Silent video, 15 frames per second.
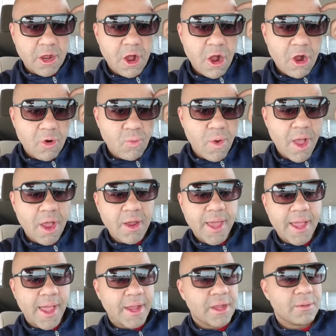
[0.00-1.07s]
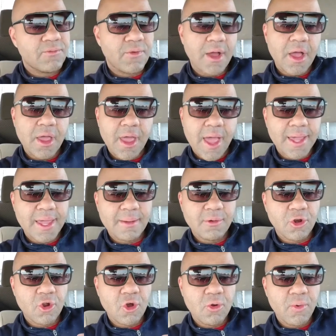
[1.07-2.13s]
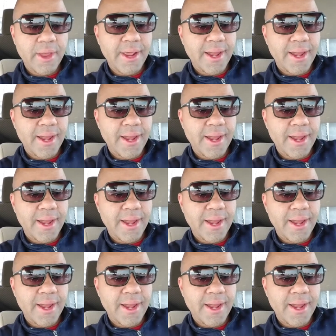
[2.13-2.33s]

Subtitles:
oh wow, I came a long way.